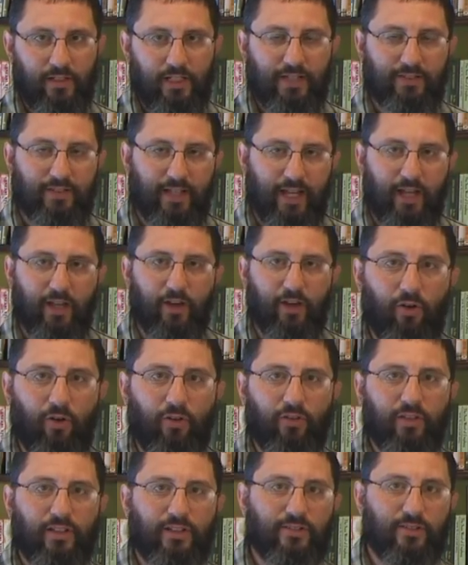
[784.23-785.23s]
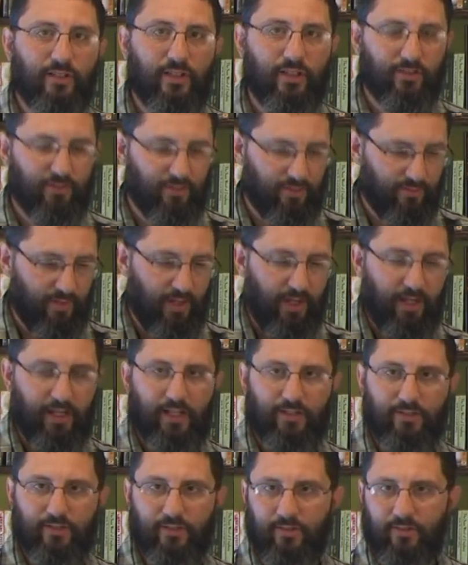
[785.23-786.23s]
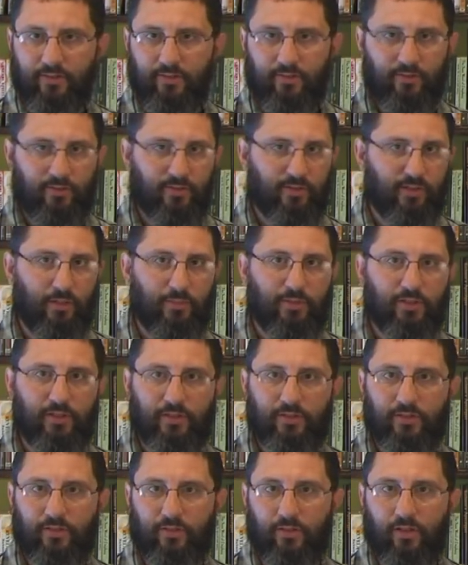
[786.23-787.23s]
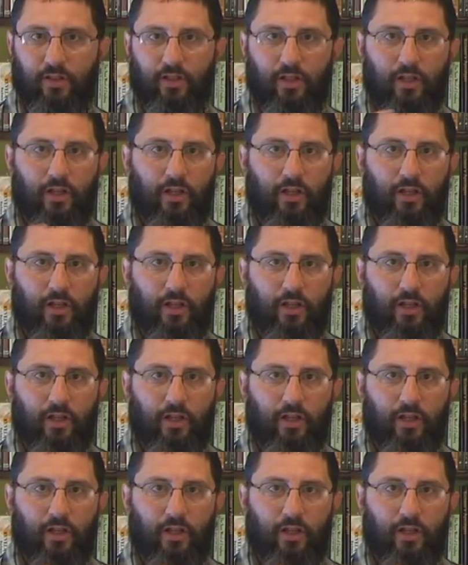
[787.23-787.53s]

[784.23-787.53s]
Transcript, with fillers: You have to all these things divine essence and substance and